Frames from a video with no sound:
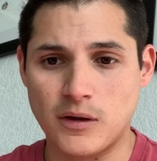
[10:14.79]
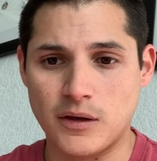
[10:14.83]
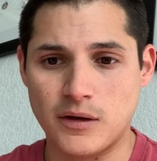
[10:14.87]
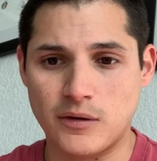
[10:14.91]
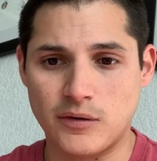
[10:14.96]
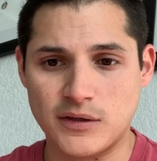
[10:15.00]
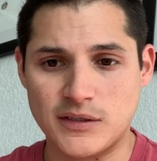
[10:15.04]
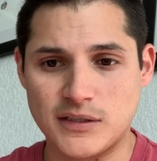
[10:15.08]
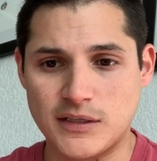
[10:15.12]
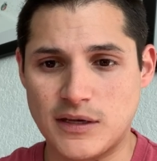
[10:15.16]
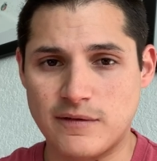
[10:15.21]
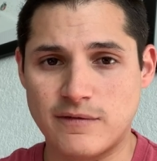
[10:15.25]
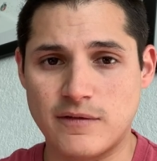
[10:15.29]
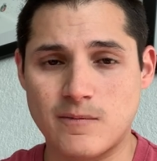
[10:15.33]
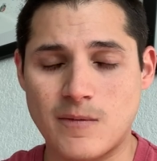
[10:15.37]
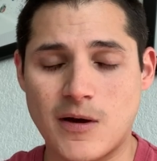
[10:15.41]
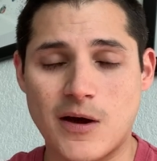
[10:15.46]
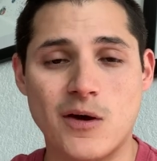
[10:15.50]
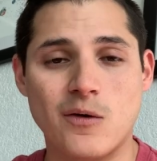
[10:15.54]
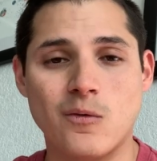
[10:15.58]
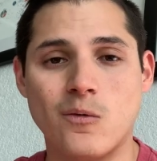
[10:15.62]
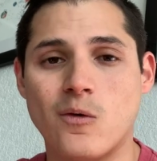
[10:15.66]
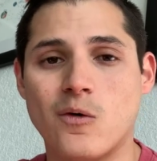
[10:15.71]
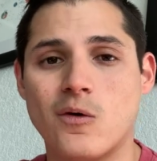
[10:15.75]
and receiving my
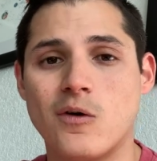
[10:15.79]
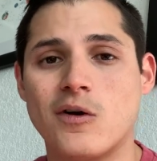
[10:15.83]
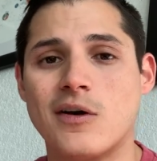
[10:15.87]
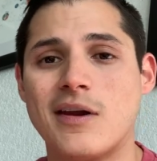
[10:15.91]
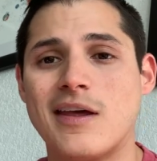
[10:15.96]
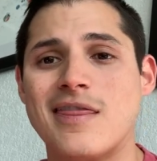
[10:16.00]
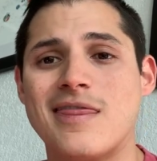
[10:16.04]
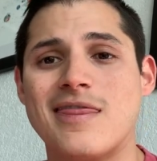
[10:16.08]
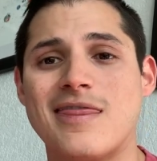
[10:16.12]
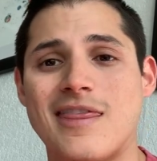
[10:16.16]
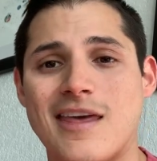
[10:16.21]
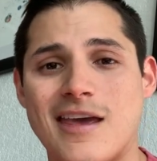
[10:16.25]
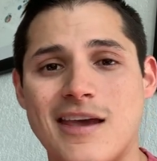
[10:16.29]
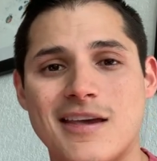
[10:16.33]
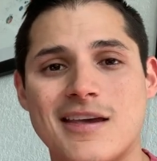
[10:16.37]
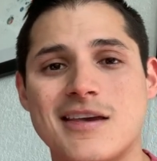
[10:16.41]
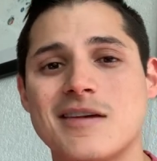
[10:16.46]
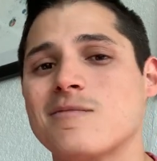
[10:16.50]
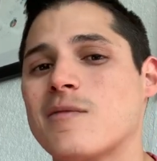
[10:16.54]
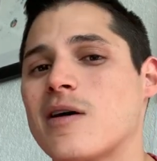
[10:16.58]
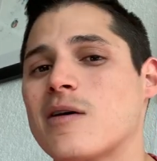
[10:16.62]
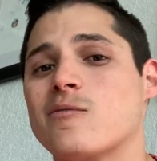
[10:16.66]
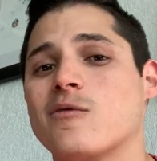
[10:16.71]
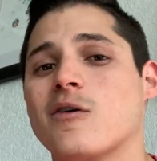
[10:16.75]
award and thanking
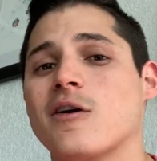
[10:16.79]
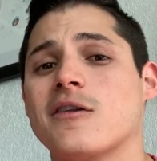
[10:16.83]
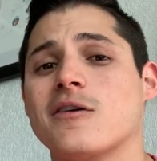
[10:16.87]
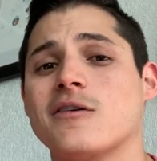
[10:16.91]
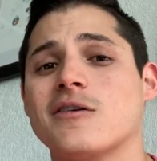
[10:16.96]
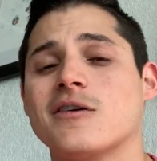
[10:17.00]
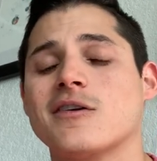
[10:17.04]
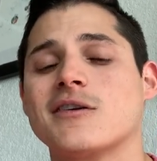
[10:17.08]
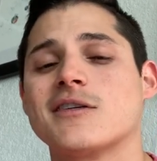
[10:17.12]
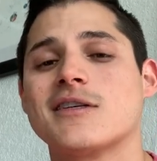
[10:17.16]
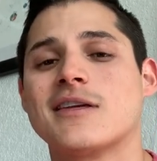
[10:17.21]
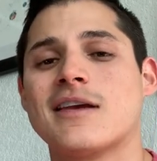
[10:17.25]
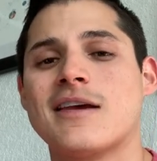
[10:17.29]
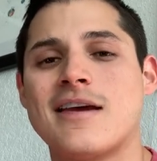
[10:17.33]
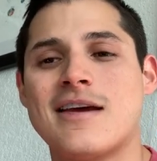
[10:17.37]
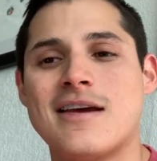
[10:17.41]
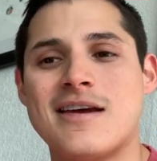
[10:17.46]
my brothers